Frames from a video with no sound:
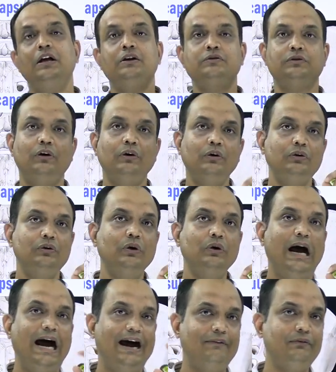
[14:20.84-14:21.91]
So, you
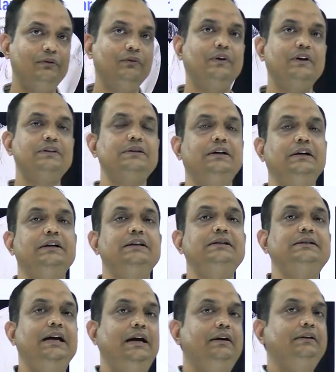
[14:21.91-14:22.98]
have to first
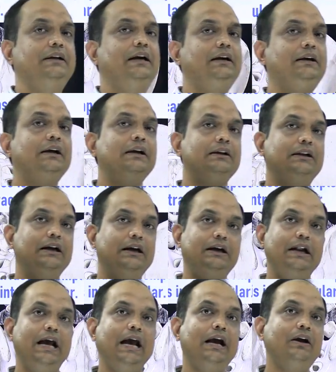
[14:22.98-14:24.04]
understand that the
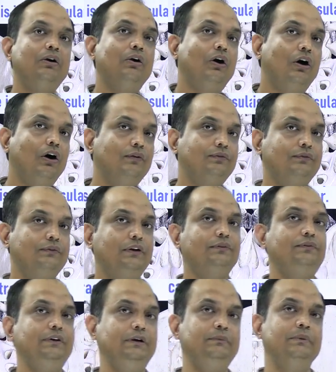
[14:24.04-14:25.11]
neck of the
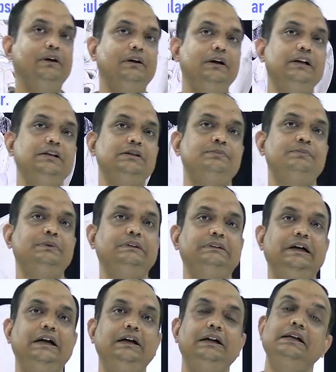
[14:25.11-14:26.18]
femur is
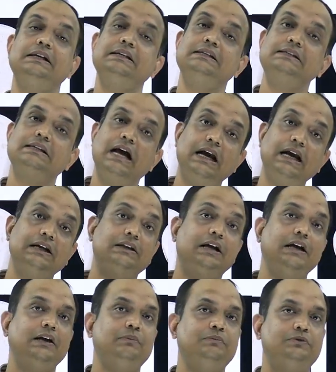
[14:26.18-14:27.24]
present inside
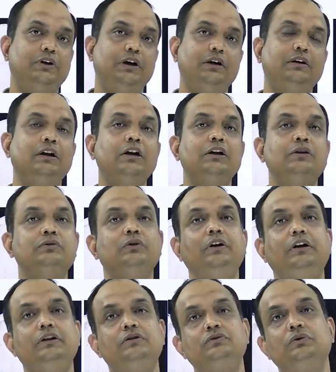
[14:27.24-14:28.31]
the hip joint. So,
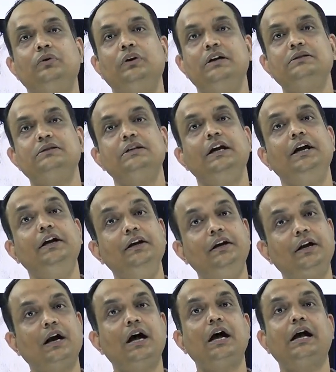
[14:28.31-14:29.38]
it is known as
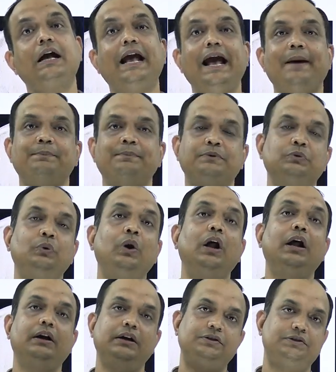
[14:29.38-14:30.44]

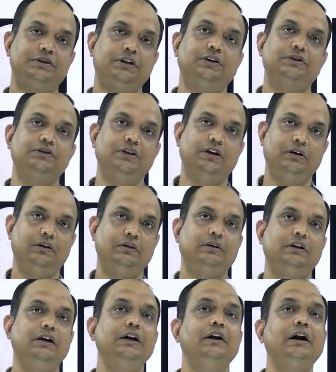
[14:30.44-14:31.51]
intracapsular structure.
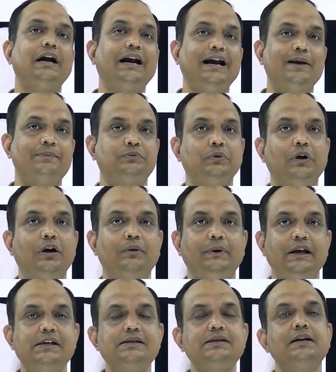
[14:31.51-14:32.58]
Intracapsular
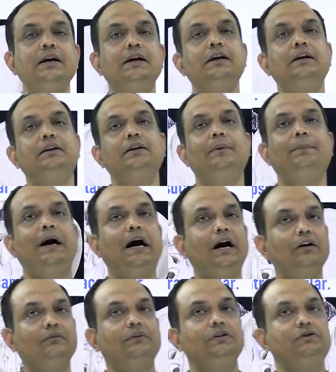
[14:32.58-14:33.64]
means the
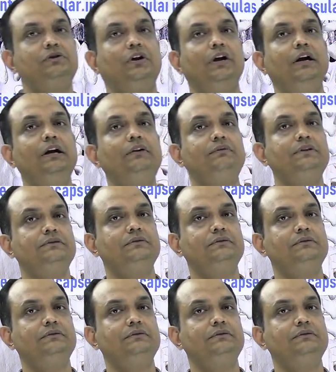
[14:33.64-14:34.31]
part of the joint,